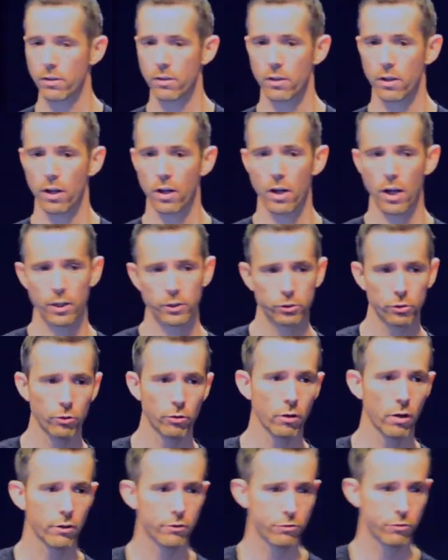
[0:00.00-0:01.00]
A
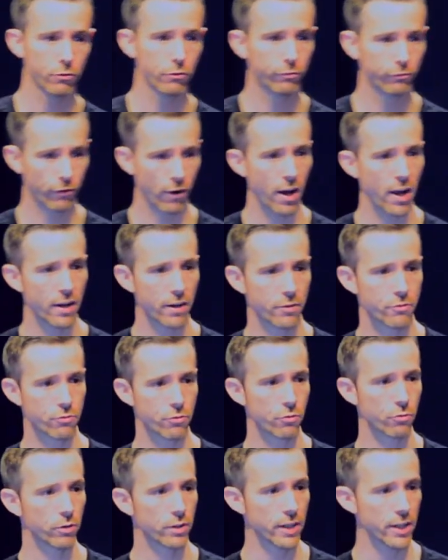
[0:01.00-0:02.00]
true friend, a
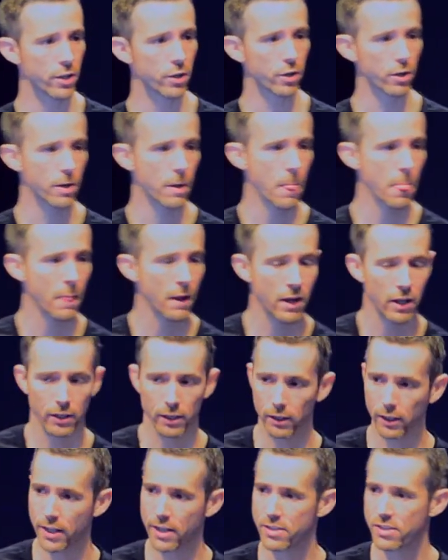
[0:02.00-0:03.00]
true leader,
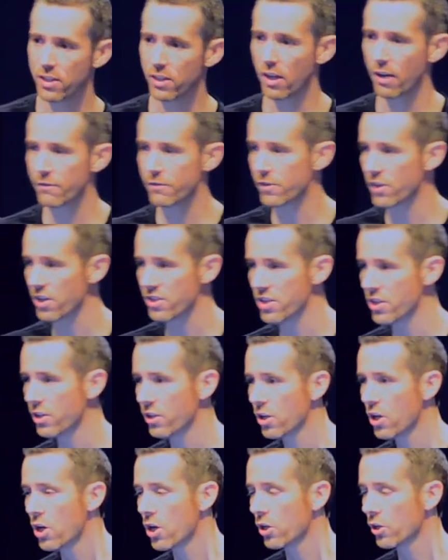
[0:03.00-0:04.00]
leads in love, doesn't
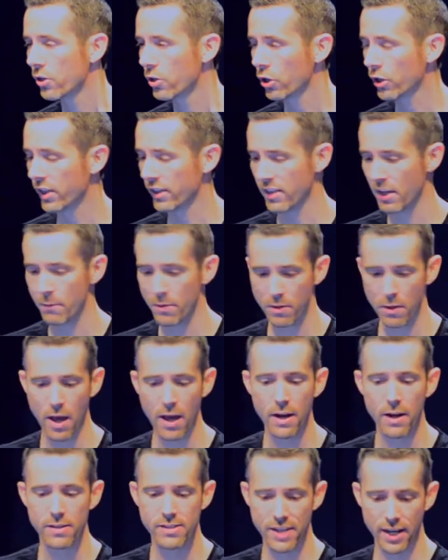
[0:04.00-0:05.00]
look at them
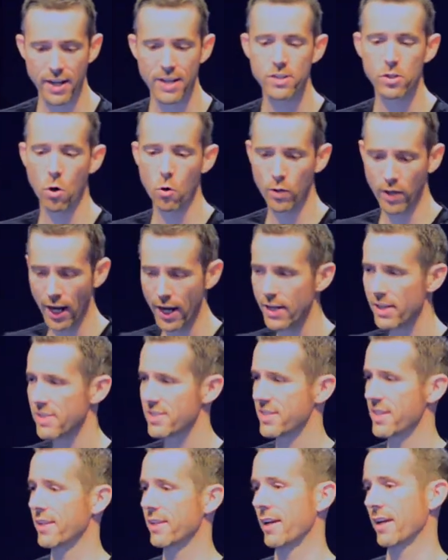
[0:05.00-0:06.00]
and say, it's okay to
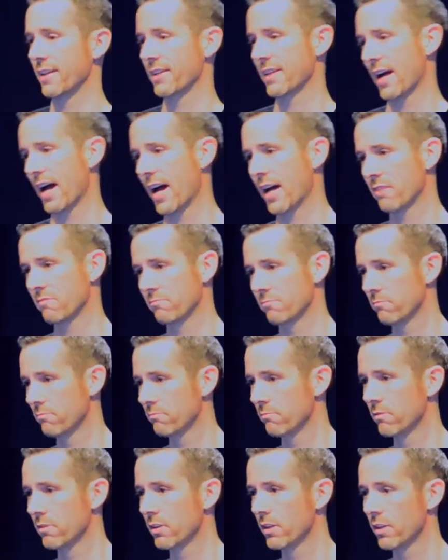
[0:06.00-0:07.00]
sin like that.
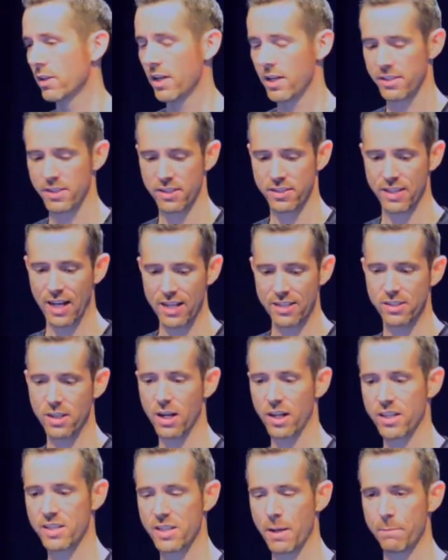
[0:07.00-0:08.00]
It says, that's not
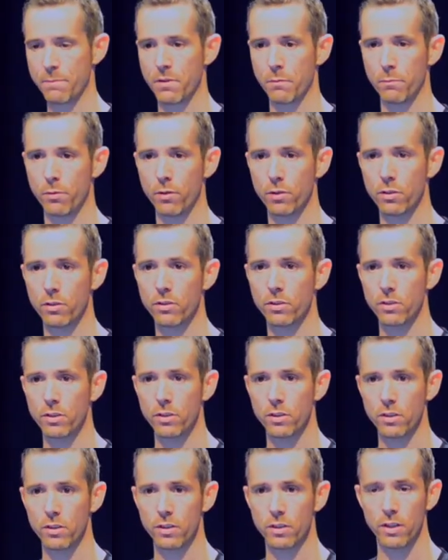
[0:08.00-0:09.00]
acceptable,
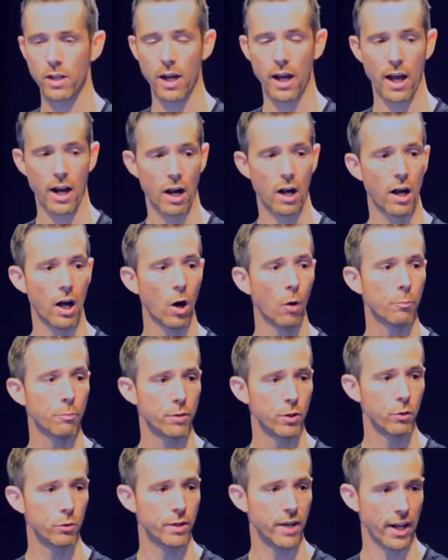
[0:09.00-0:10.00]
and I'll help
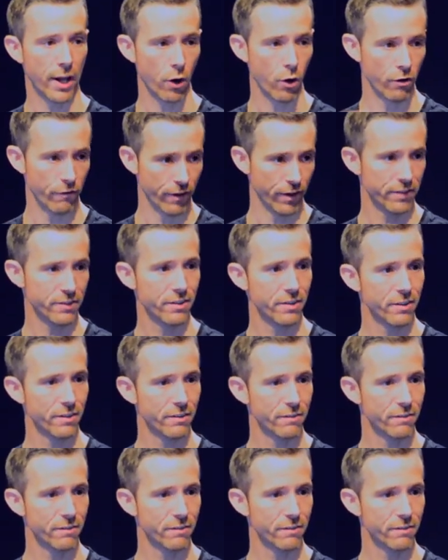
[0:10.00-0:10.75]
you get out of it.